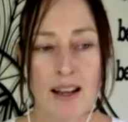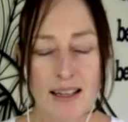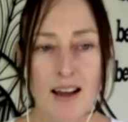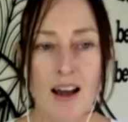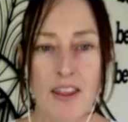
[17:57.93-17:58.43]

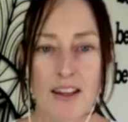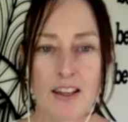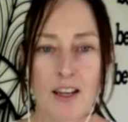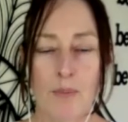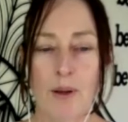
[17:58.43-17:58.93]
Yeah, I think
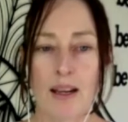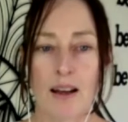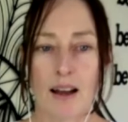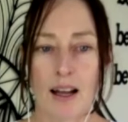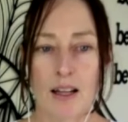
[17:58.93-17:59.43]
it can be
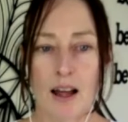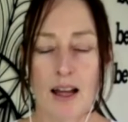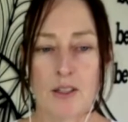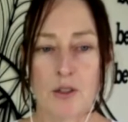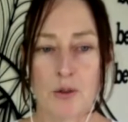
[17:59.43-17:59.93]
a
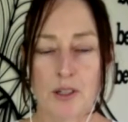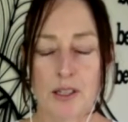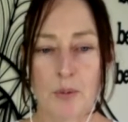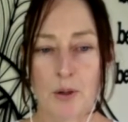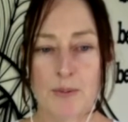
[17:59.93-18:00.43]

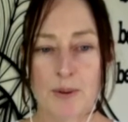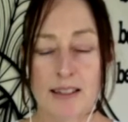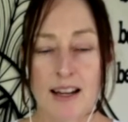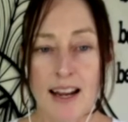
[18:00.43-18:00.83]
daunting prospect.